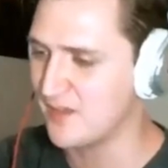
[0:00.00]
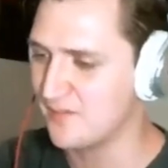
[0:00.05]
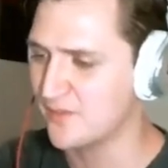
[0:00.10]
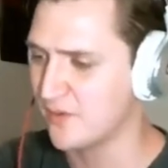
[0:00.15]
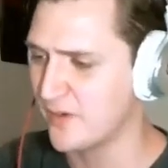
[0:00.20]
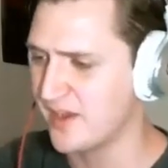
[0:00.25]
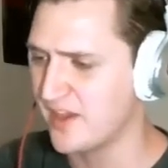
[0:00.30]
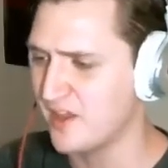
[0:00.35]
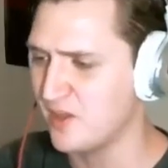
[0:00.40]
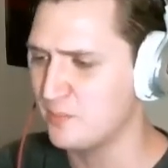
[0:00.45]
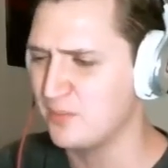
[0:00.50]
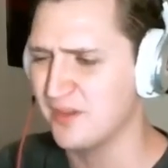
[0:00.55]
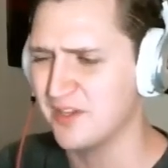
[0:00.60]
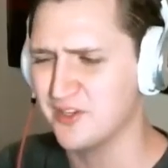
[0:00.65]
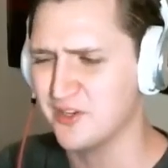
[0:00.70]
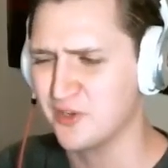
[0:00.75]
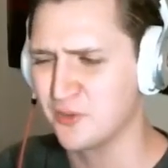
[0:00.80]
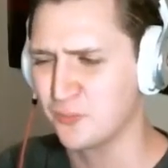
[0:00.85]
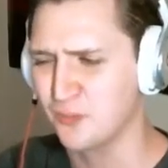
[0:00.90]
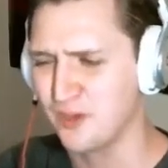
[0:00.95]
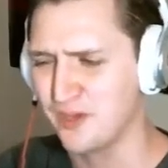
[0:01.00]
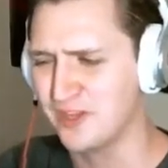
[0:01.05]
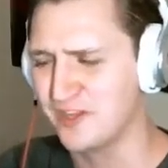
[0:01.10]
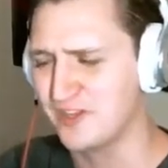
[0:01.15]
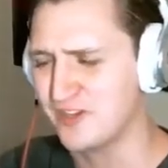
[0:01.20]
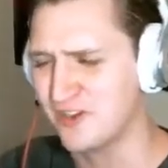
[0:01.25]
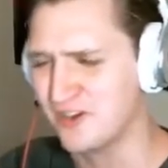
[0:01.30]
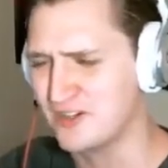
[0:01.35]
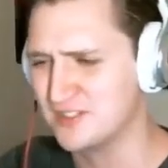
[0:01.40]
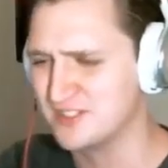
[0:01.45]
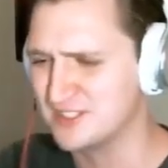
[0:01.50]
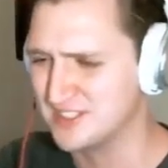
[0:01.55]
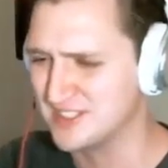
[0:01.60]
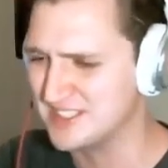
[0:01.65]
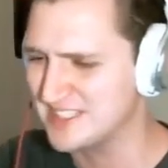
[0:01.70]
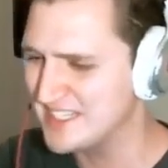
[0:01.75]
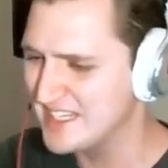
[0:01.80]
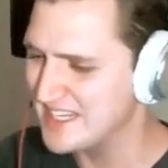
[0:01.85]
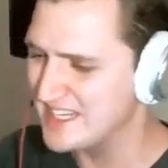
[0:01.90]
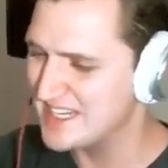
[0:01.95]
the ground, but you're running cards that
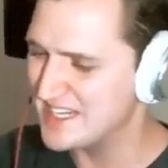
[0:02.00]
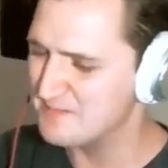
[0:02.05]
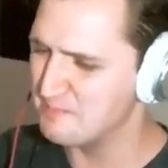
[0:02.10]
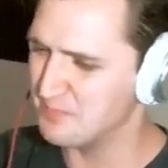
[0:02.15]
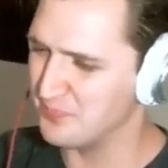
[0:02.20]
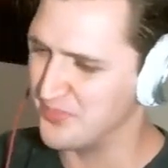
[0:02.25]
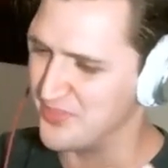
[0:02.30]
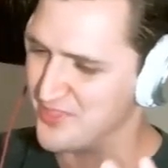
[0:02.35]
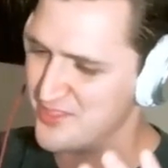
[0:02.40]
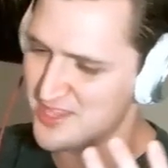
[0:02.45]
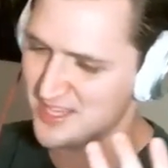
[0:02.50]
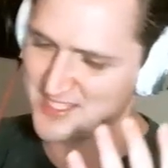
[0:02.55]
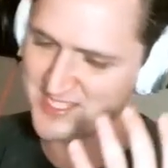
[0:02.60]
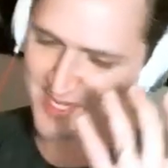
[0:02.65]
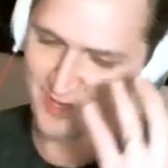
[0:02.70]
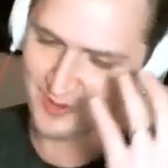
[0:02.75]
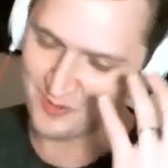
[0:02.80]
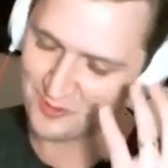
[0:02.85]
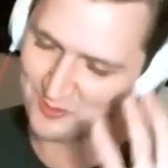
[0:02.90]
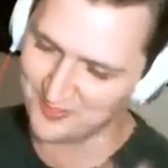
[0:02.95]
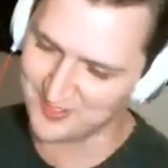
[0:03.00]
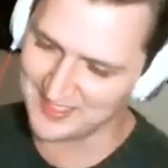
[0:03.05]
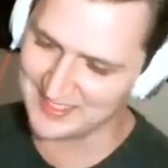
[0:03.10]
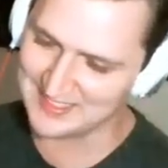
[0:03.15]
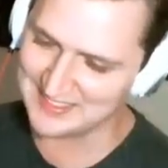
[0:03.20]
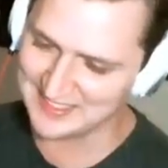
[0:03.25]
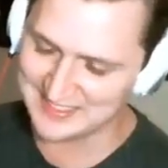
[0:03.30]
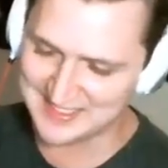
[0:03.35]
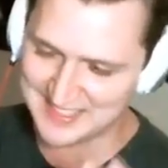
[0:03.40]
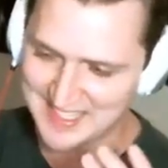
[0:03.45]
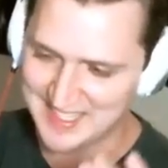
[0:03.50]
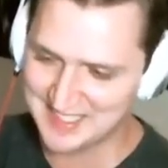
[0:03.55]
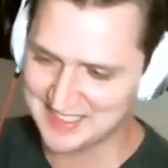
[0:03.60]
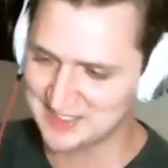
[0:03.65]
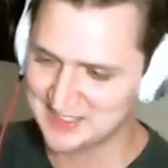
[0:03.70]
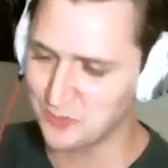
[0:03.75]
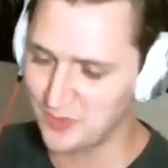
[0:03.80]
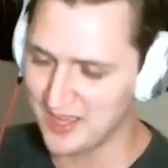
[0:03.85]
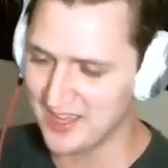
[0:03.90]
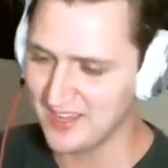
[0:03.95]
it takes a
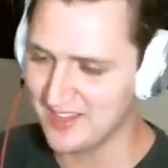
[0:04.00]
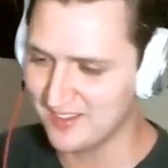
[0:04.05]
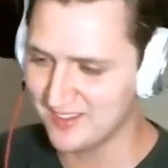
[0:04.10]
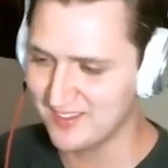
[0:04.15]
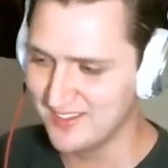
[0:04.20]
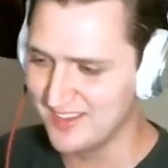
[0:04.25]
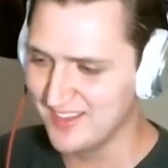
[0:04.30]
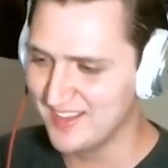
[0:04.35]
while.